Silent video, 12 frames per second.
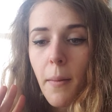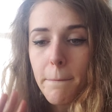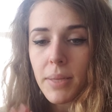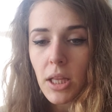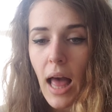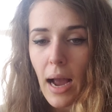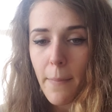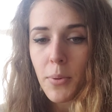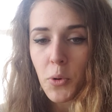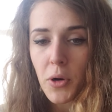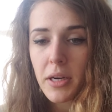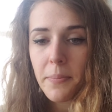
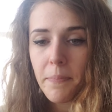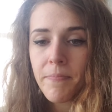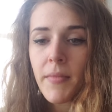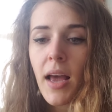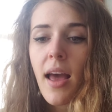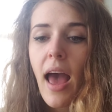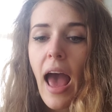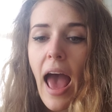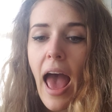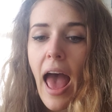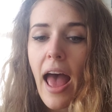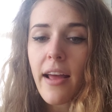Blackboard.
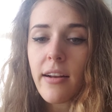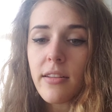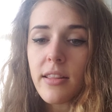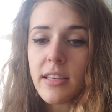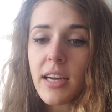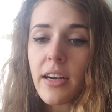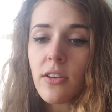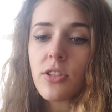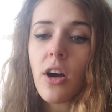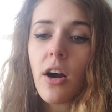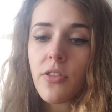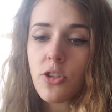And the titles
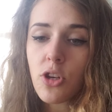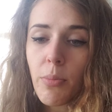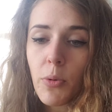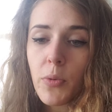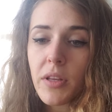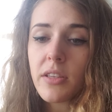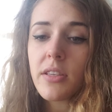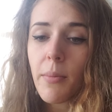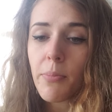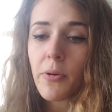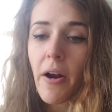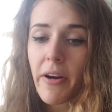are The Trouble with
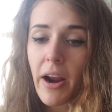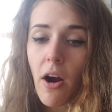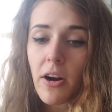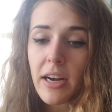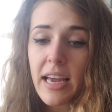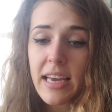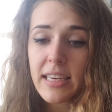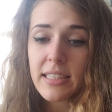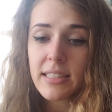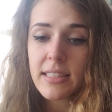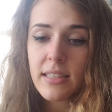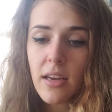Contemporary Art
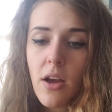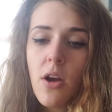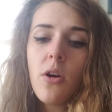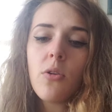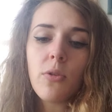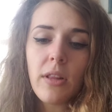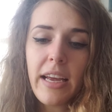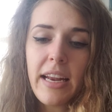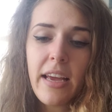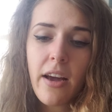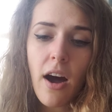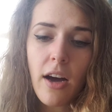Is,
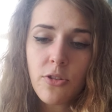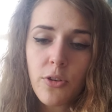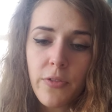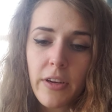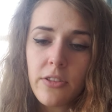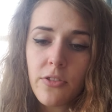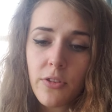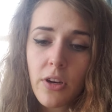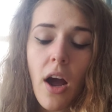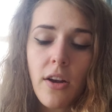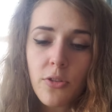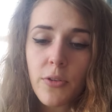Relating
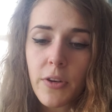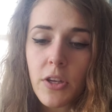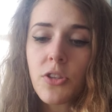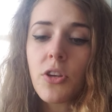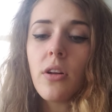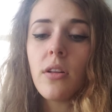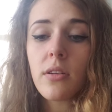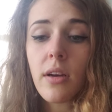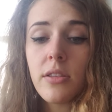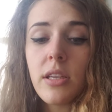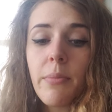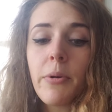Controversial
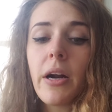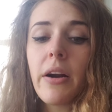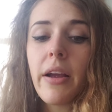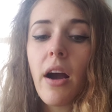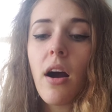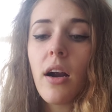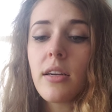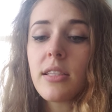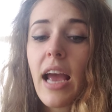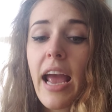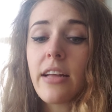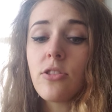Contemporary Art
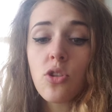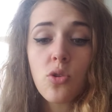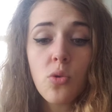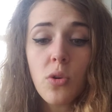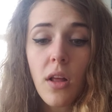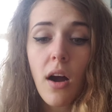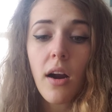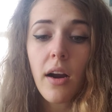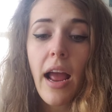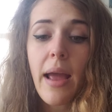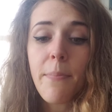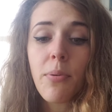and School Art,
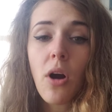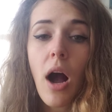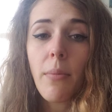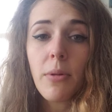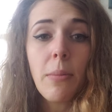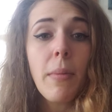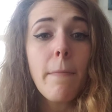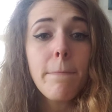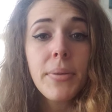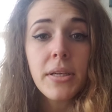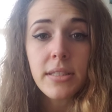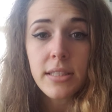a Problem
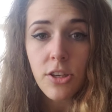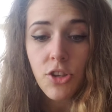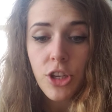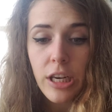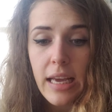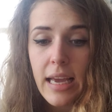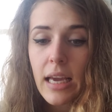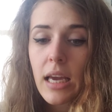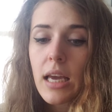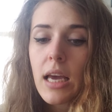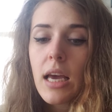Positioning.